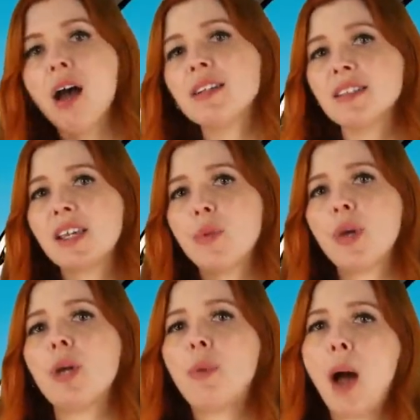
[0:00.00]
Honestly,
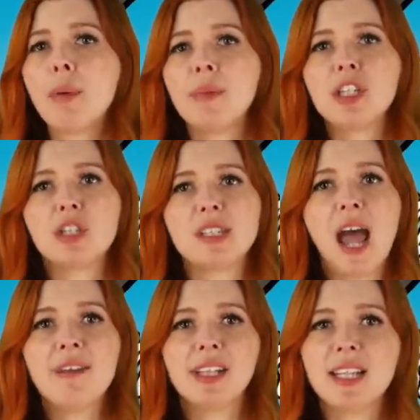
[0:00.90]
we could probably just
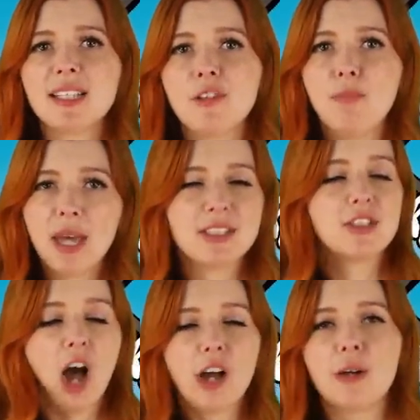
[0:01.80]
have a list of
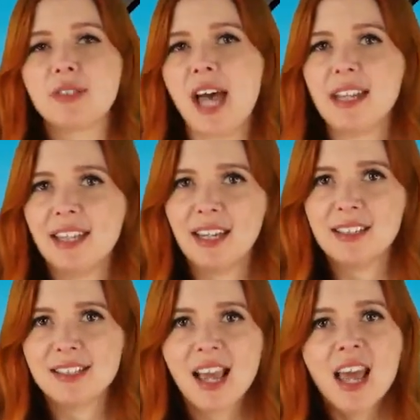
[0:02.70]
best doggo
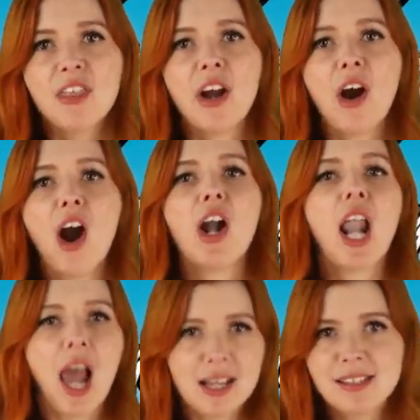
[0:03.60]
sidekicks. There are
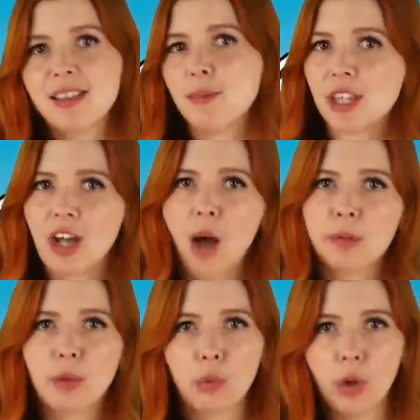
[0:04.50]
lots of them in the
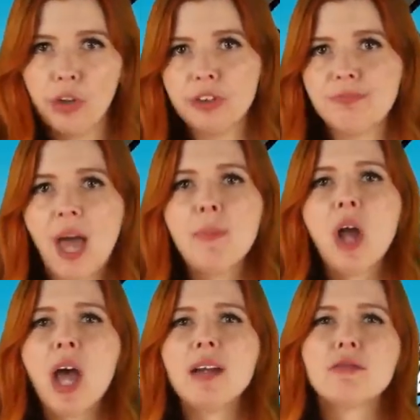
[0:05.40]
comic book world. I'm
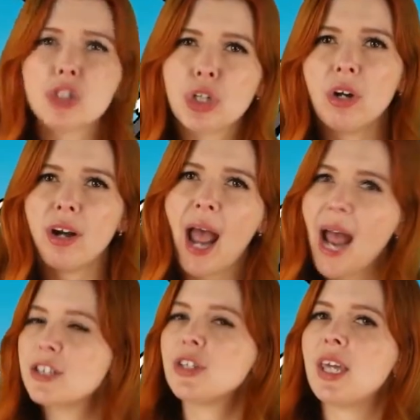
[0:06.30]
not sure
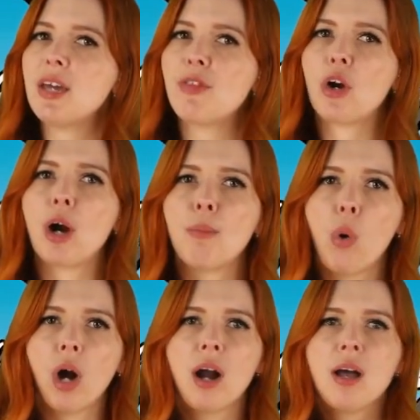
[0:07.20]
actually if there are
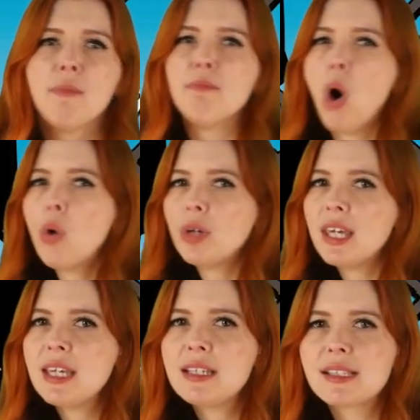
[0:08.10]
more
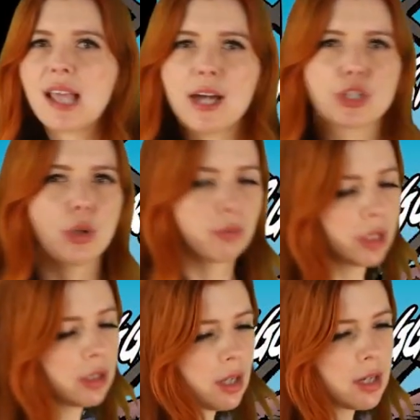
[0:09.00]
monkeys slash
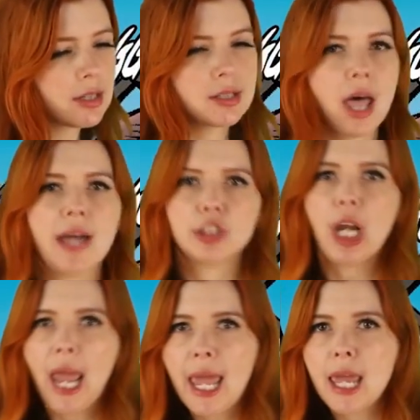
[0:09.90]
gorillas slash
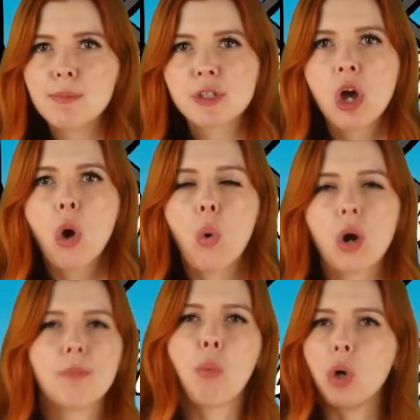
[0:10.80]
apes
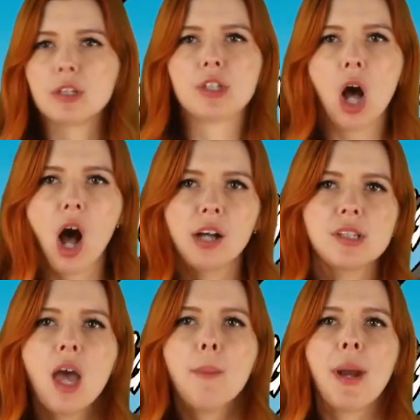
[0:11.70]
or more
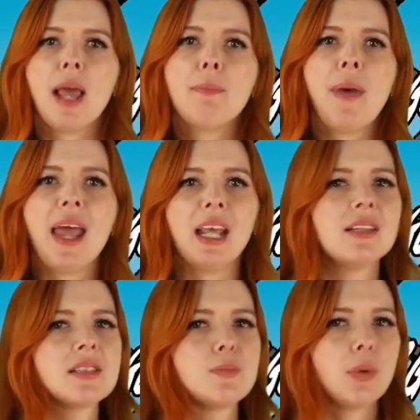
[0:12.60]
dogs, but I bet
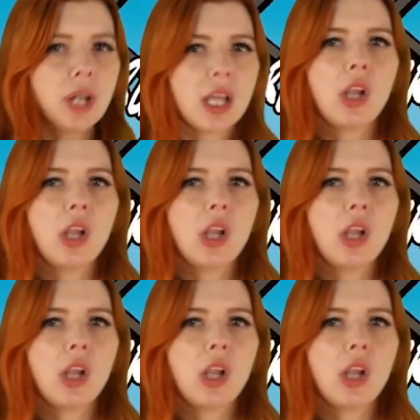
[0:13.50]
it's pretty